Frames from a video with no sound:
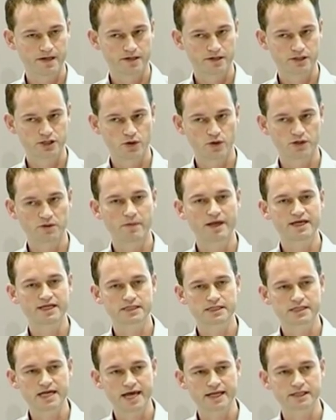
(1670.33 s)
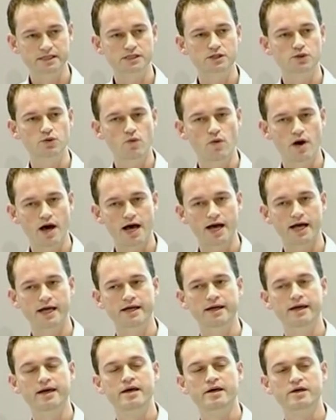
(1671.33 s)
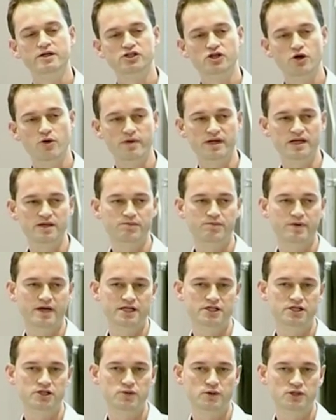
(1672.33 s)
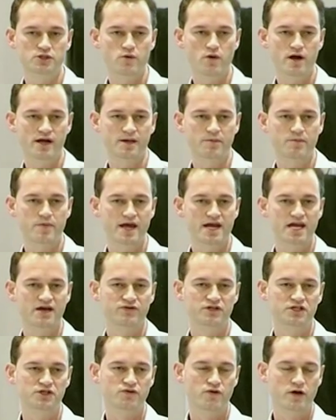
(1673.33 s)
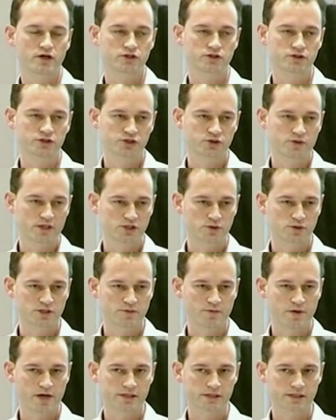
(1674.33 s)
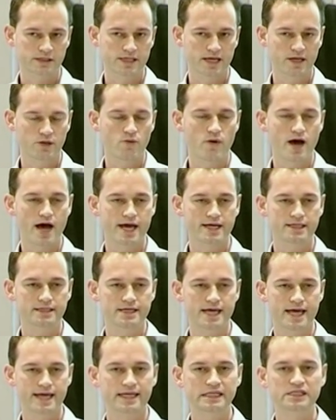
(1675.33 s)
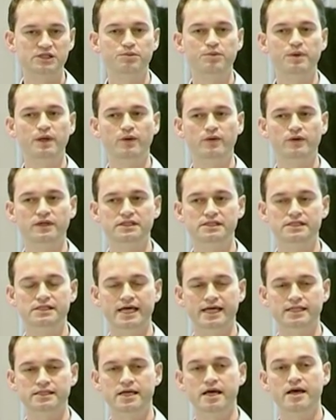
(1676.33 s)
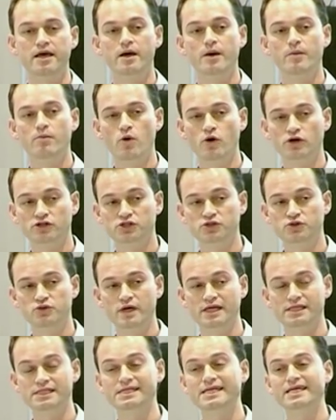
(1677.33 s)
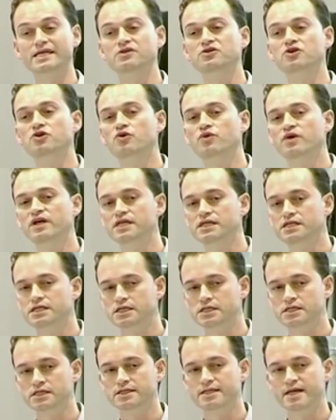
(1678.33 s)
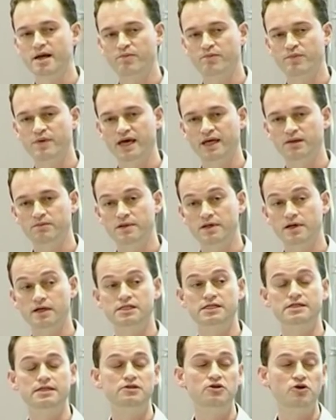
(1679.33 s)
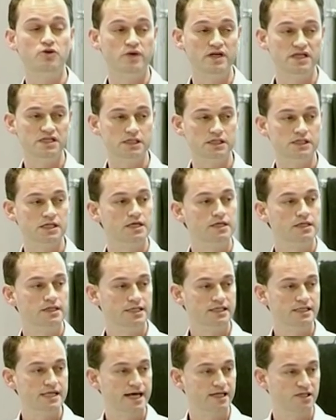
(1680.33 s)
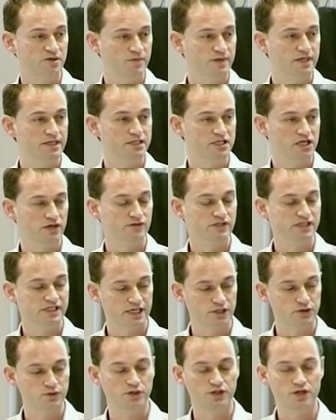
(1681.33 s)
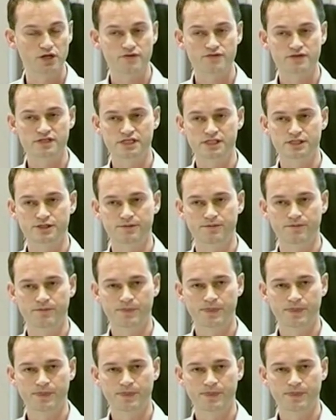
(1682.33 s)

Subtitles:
So it makes sense why so many patients with chronic pain have a dysfunctional stress response and why they experience that more stress increases their pain, because it increases the excitability of the central nervous system.